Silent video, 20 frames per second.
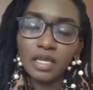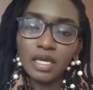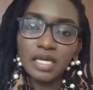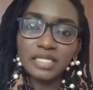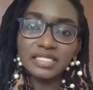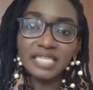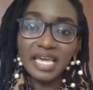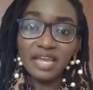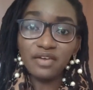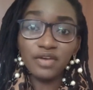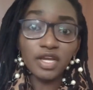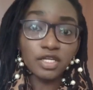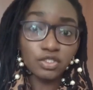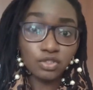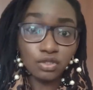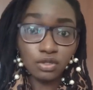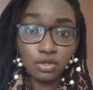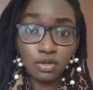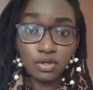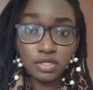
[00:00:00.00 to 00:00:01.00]
direct
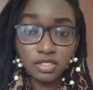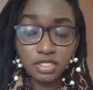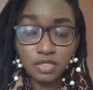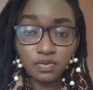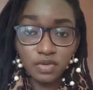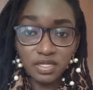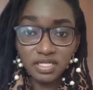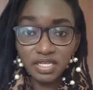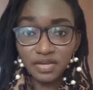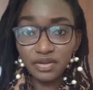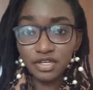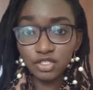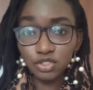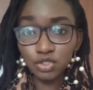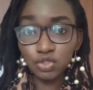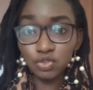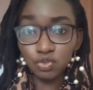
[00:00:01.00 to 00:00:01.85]
your locks in what direction